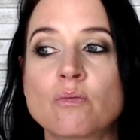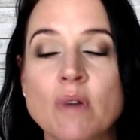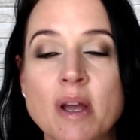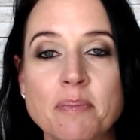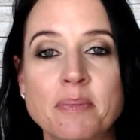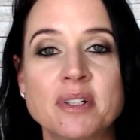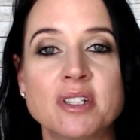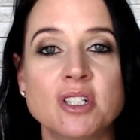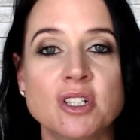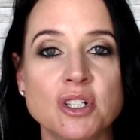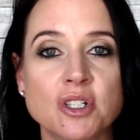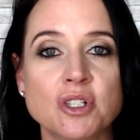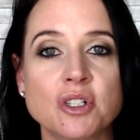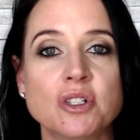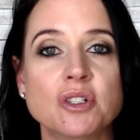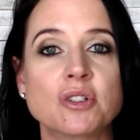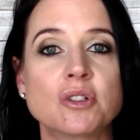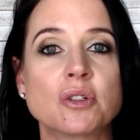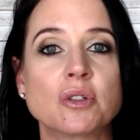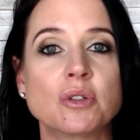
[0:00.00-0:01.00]

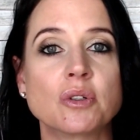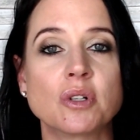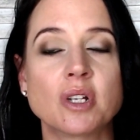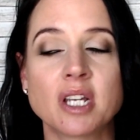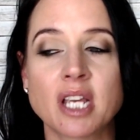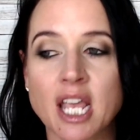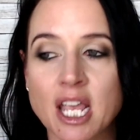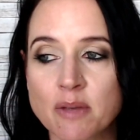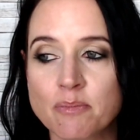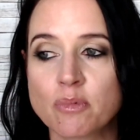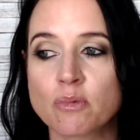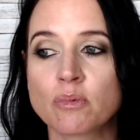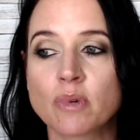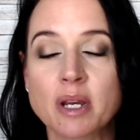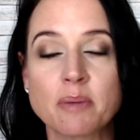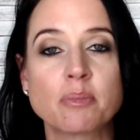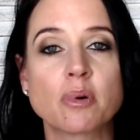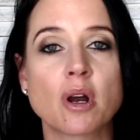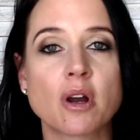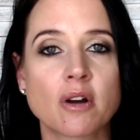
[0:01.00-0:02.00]
repetition to keep
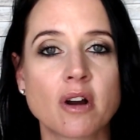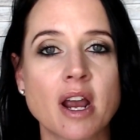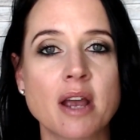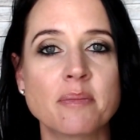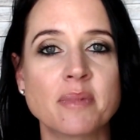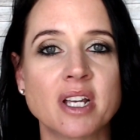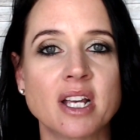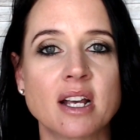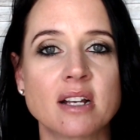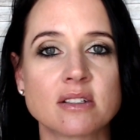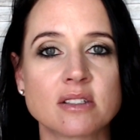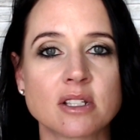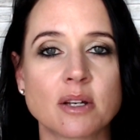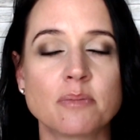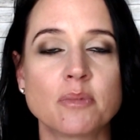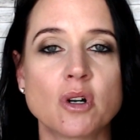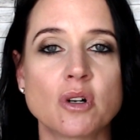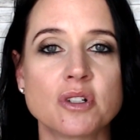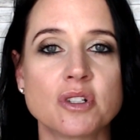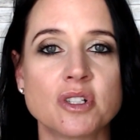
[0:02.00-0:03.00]
reprogramming our
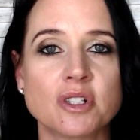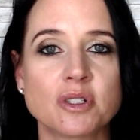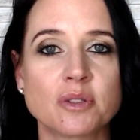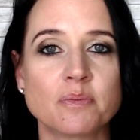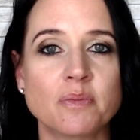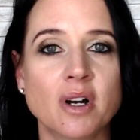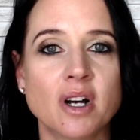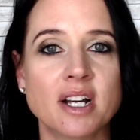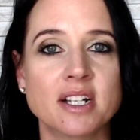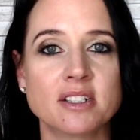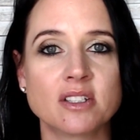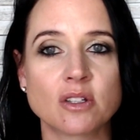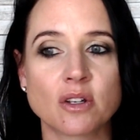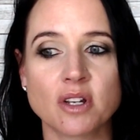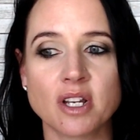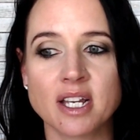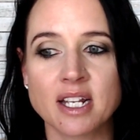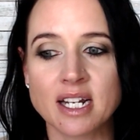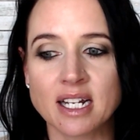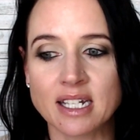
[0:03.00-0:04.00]
subconscious mind. So
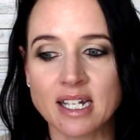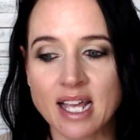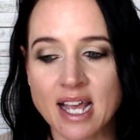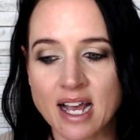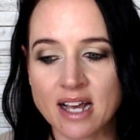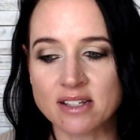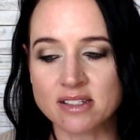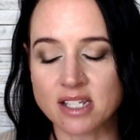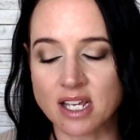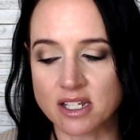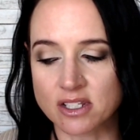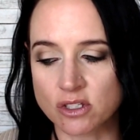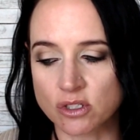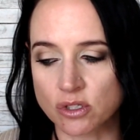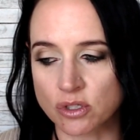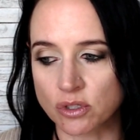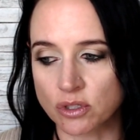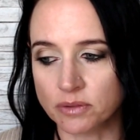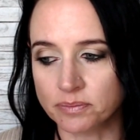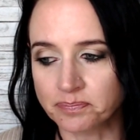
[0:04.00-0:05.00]
it allows us
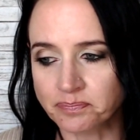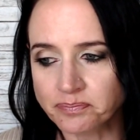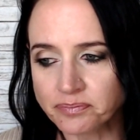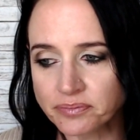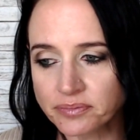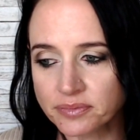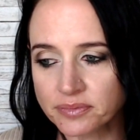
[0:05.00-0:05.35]
to